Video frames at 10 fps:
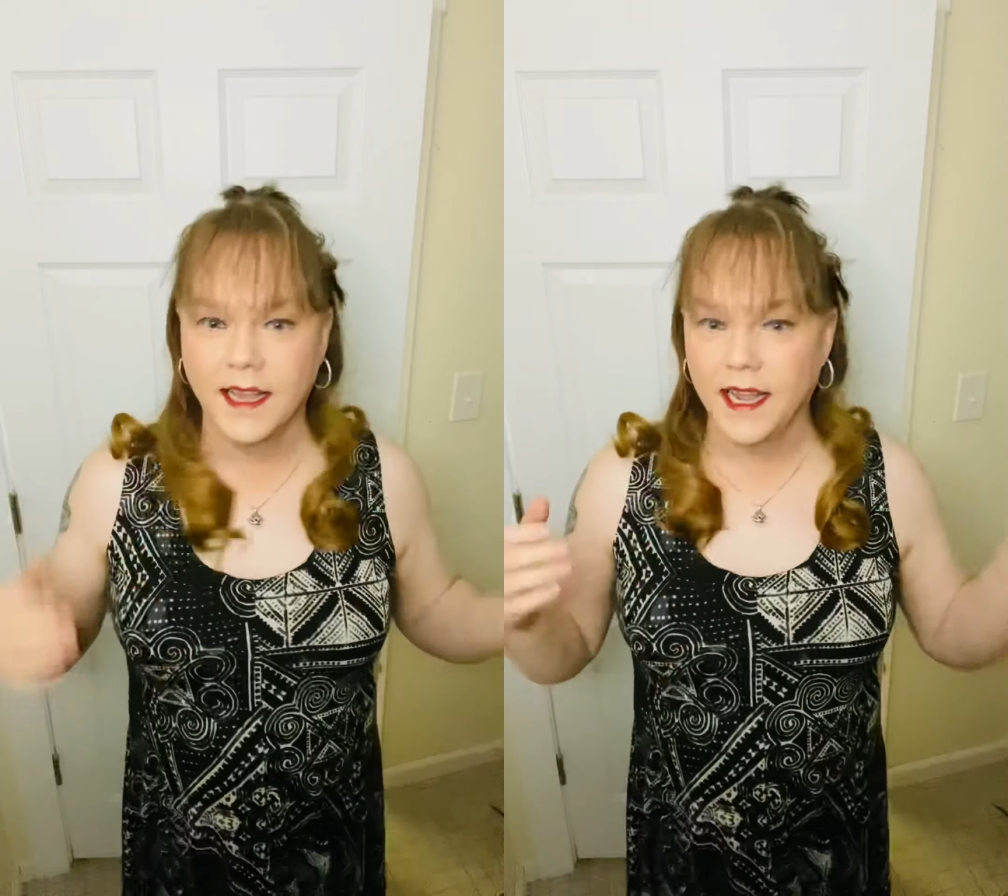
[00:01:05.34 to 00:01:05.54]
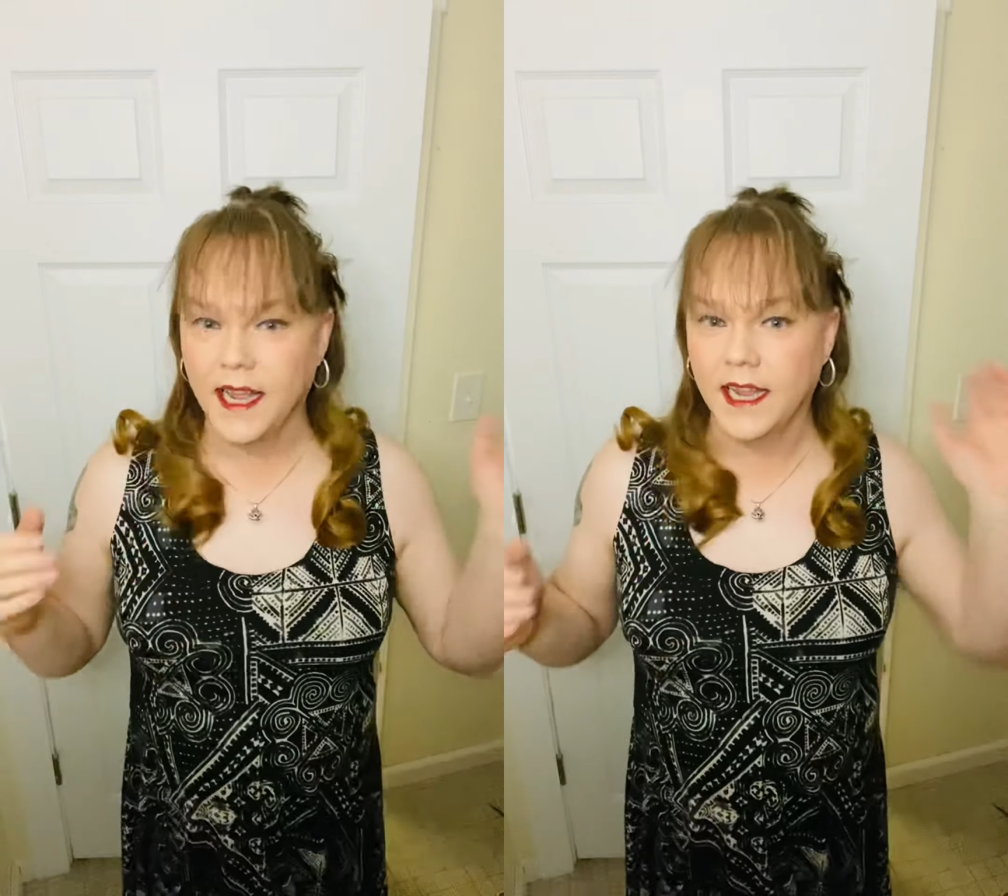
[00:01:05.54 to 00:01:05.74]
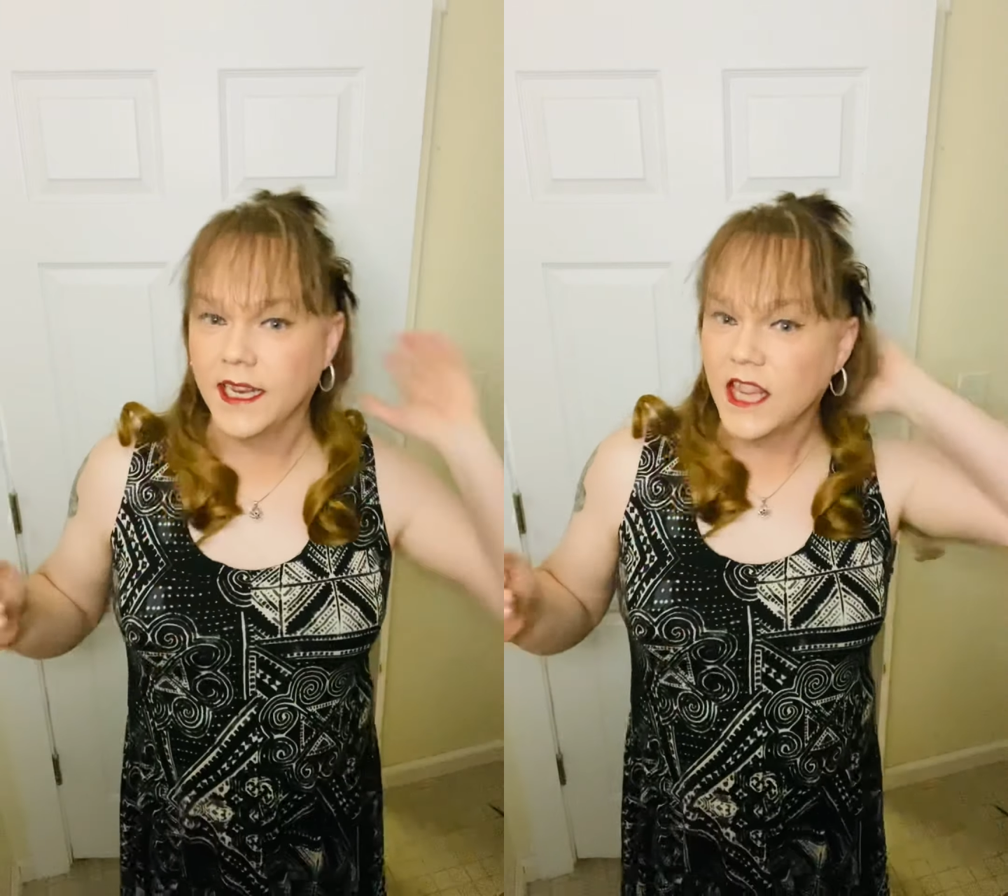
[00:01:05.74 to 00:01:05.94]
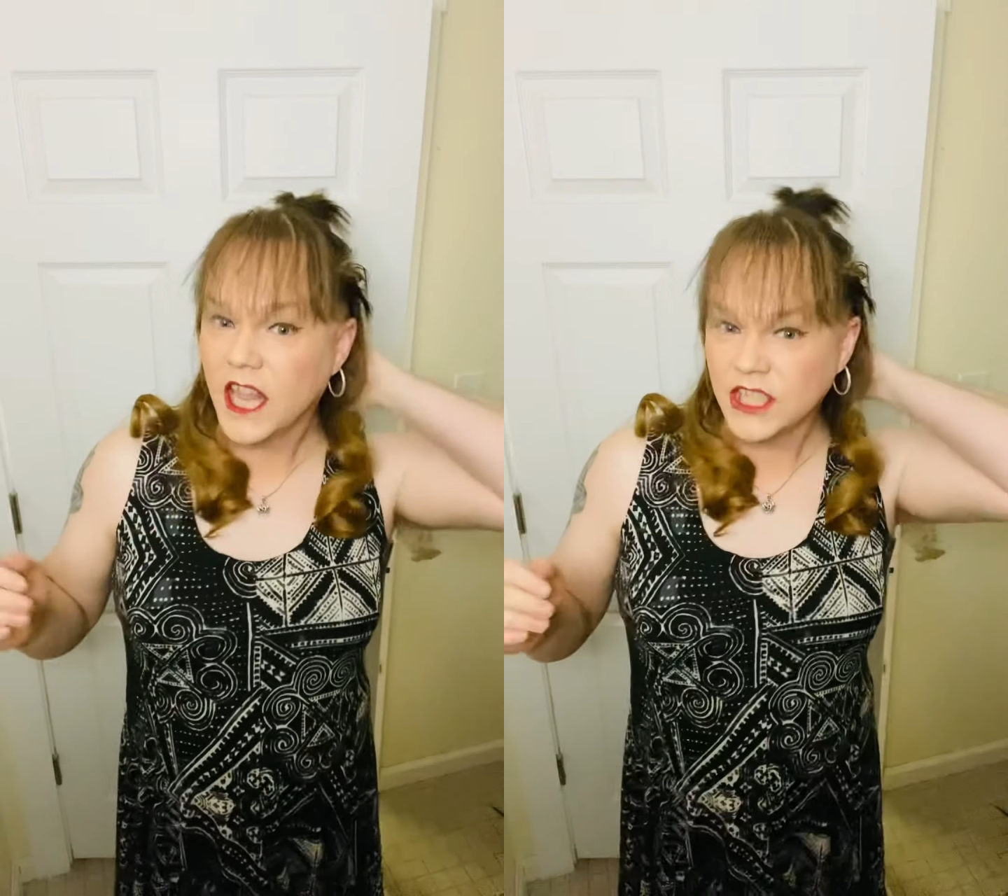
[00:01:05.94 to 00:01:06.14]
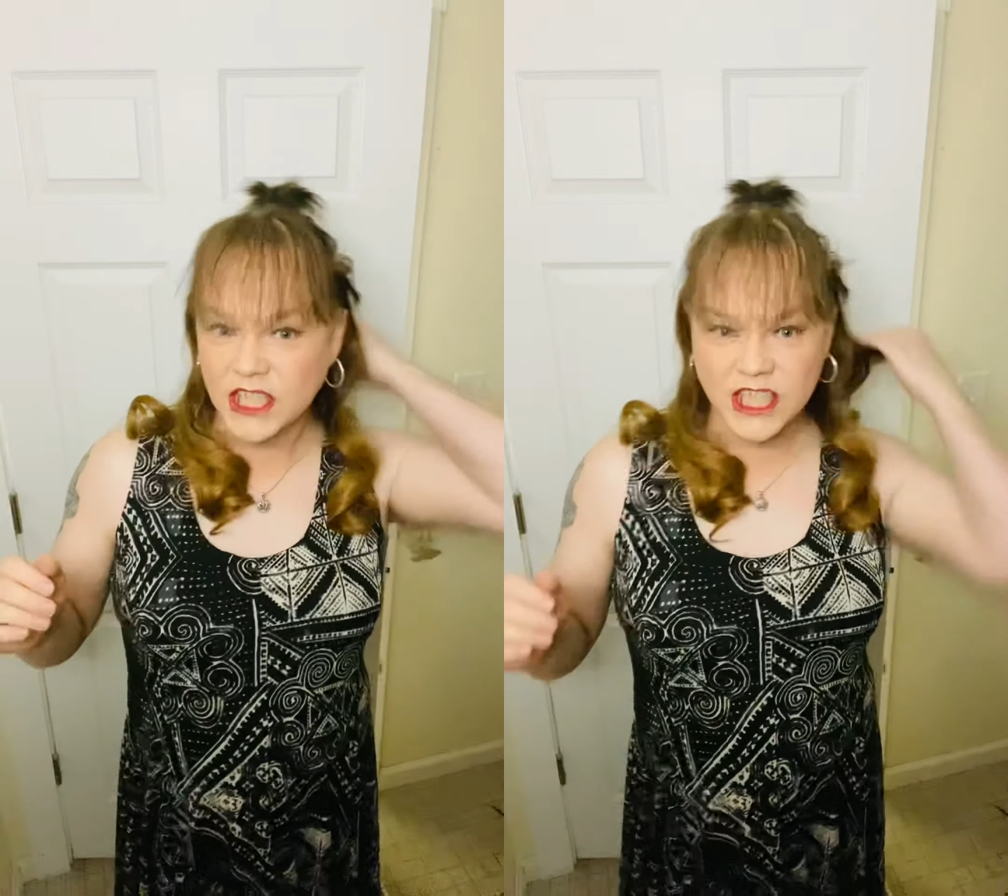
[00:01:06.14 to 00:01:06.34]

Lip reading: and lush